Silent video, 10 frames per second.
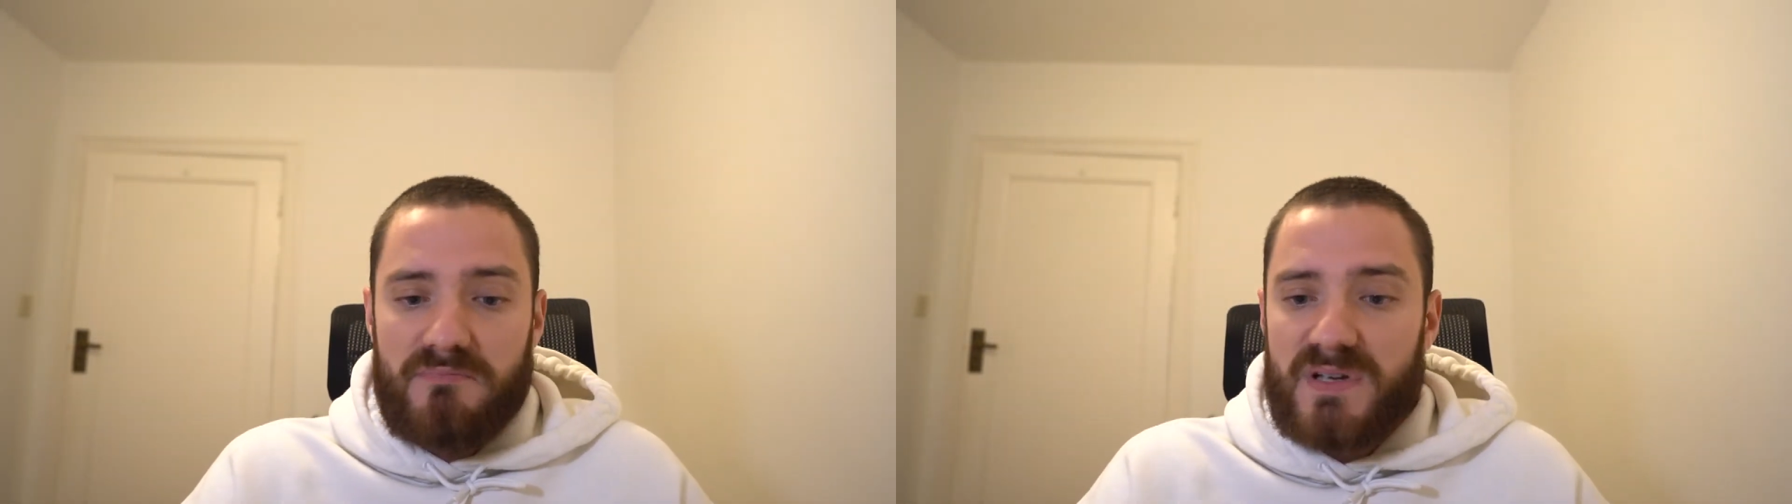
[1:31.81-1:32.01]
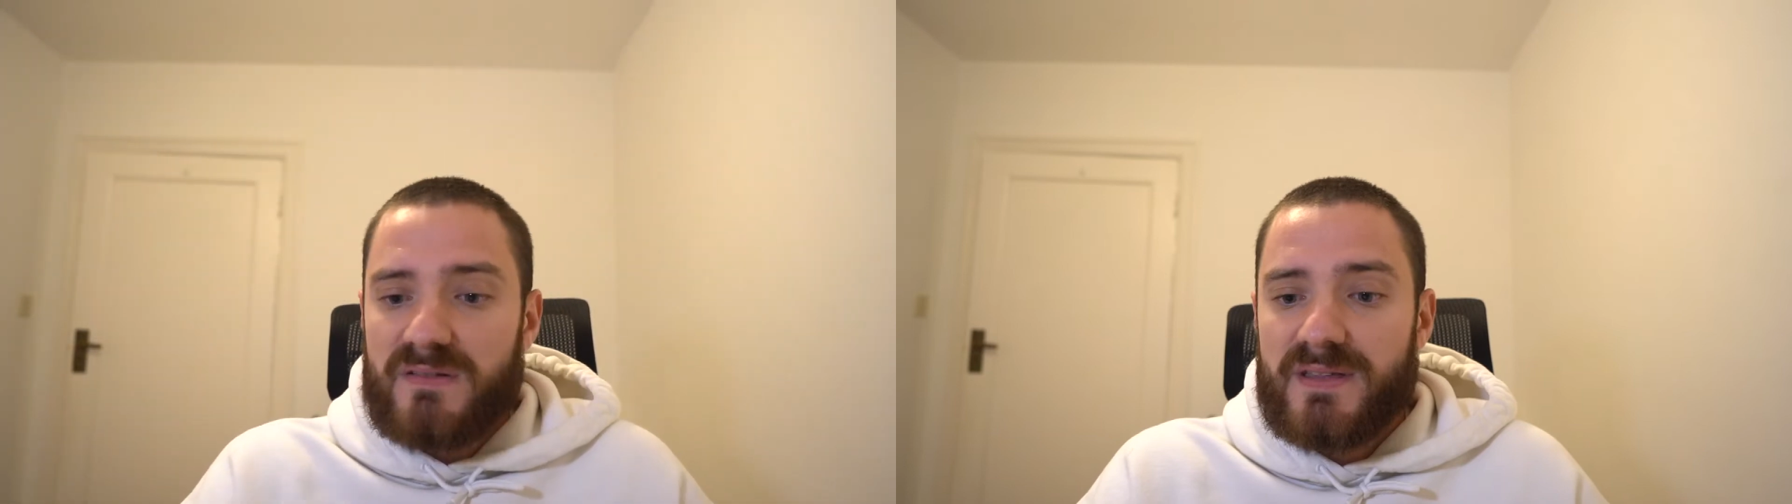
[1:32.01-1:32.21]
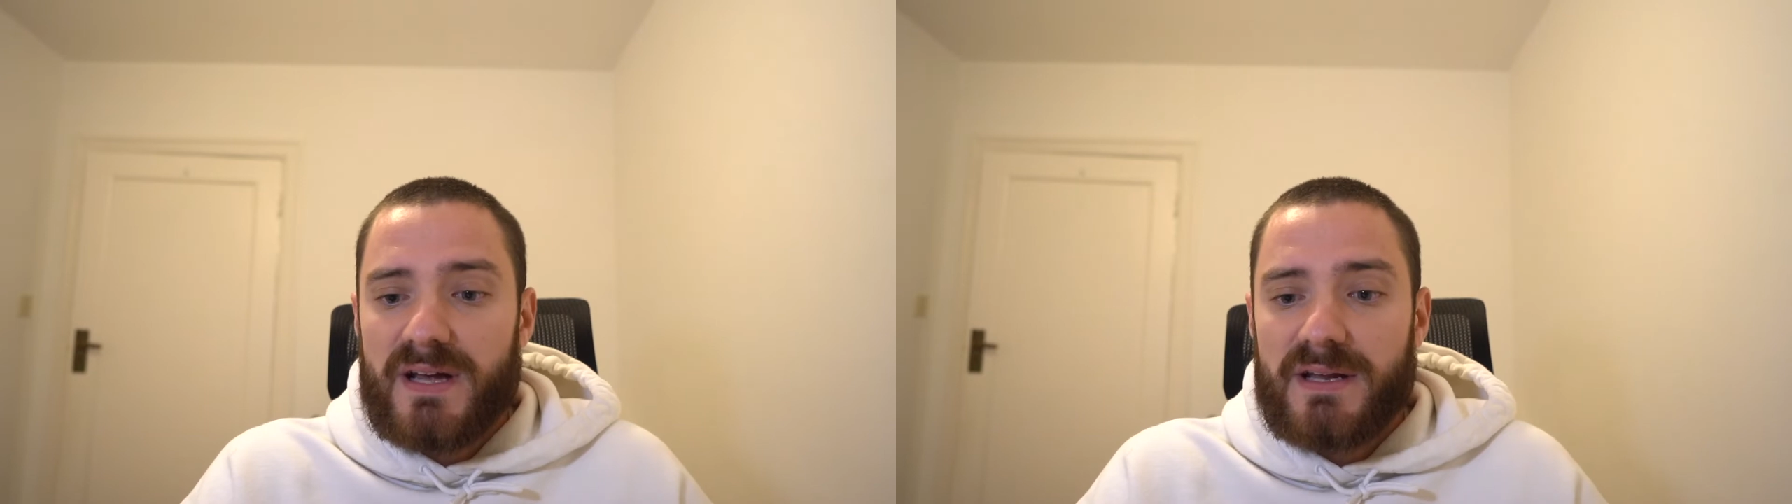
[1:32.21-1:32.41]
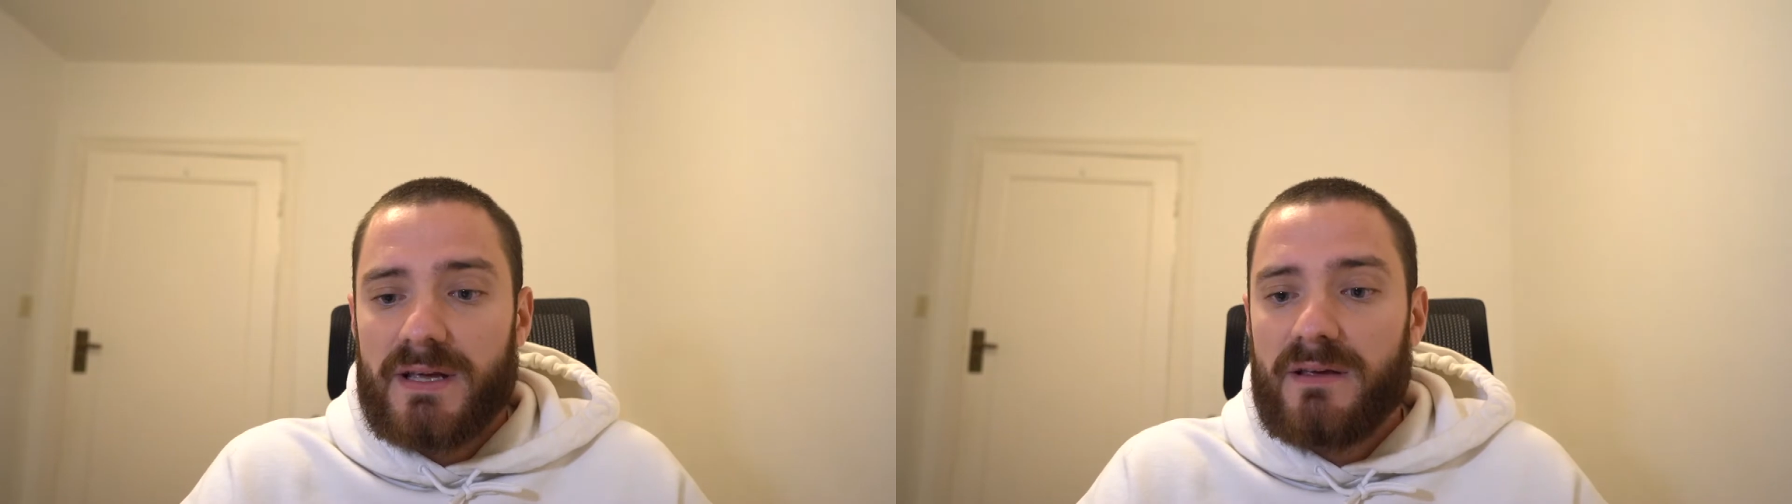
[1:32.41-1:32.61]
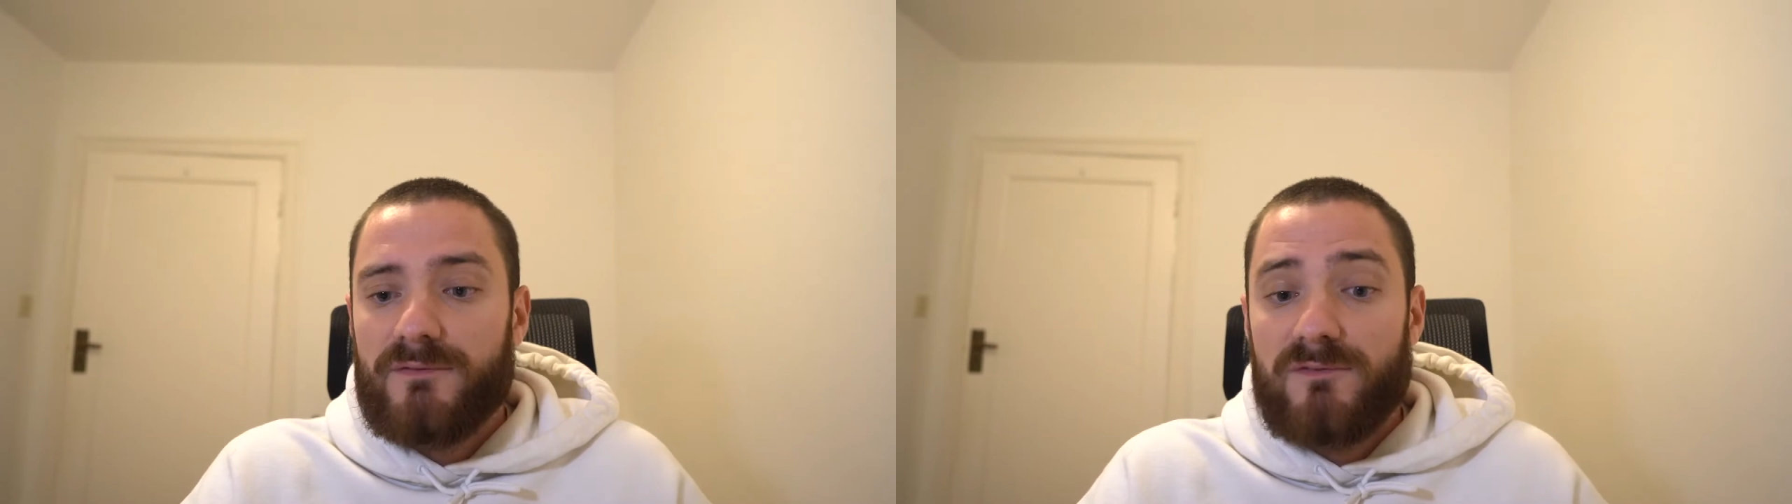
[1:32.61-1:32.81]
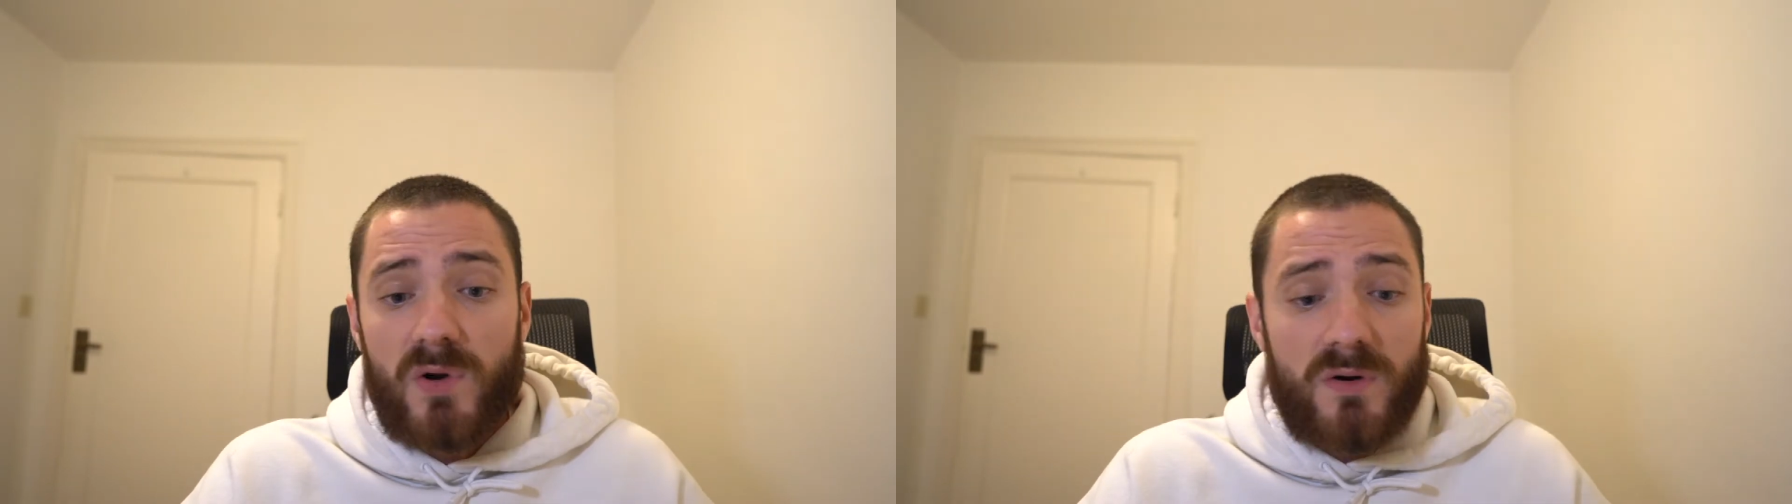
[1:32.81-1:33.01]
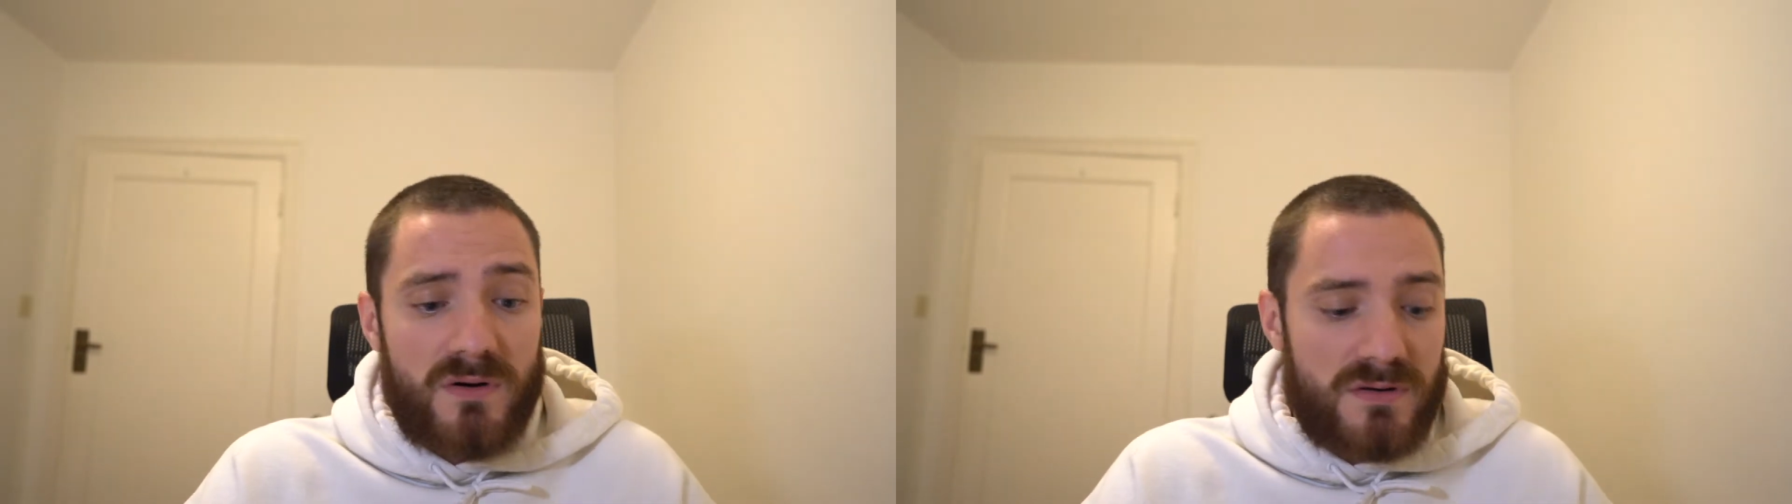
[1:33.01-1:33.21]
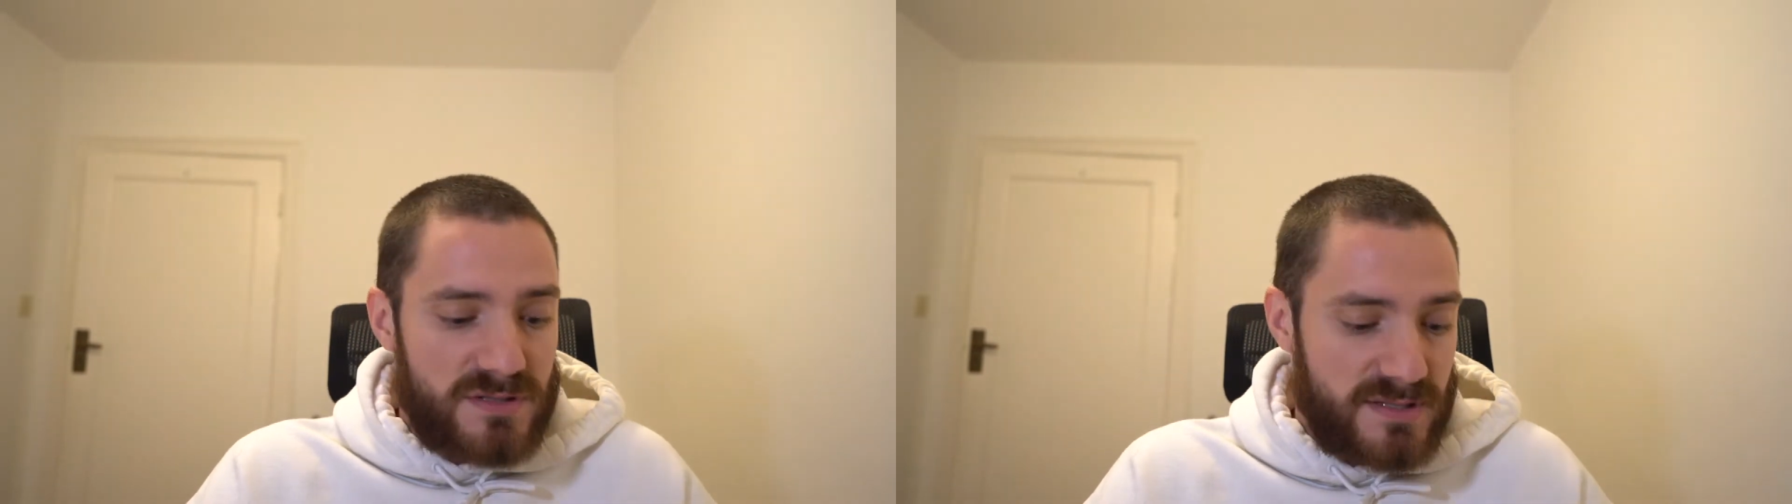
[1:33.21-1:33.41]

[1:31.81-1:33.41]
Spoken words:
is there any flaws